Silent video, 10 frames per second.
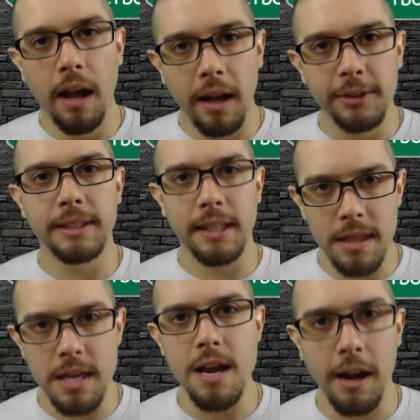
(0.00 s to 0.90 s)
I was like,
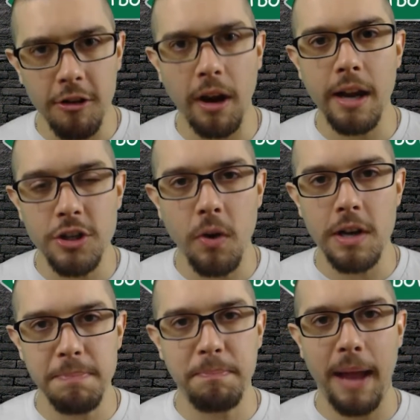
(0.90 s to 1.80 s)
Theon Greyjoy
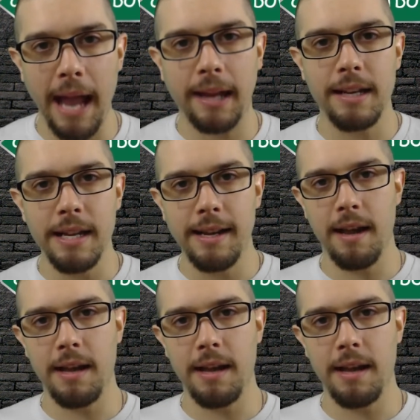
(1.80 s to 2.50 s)
is back, and he got